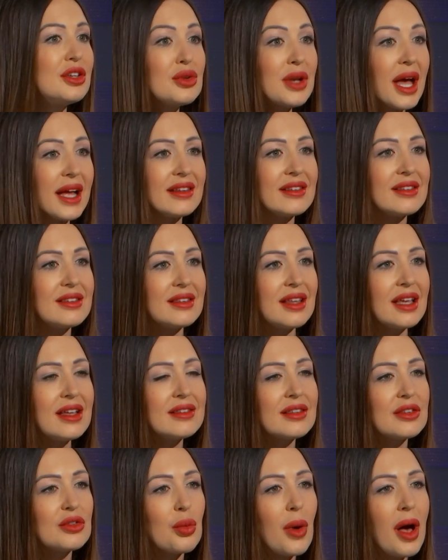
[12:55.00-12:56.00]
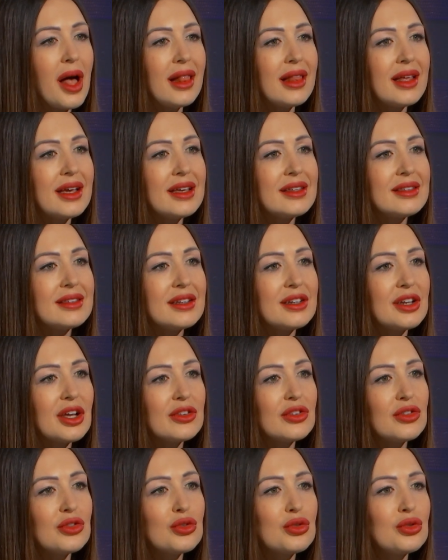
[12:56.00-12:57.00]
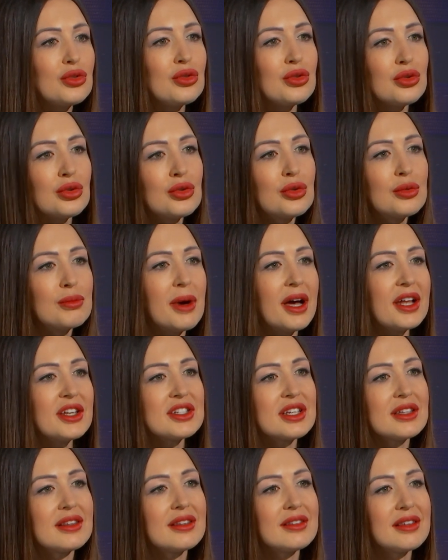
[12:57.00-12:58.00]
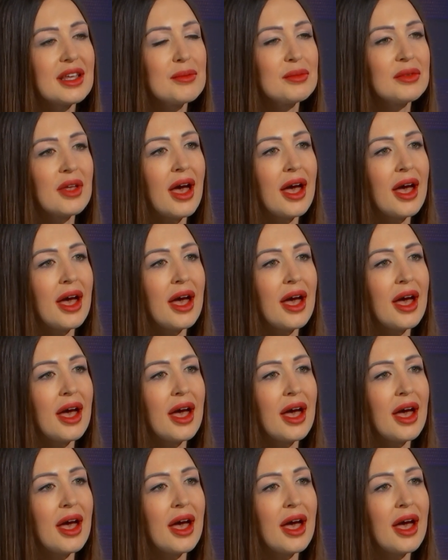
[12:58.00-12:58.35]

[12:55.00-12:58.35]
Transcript: United States as well. Is it not too much at the same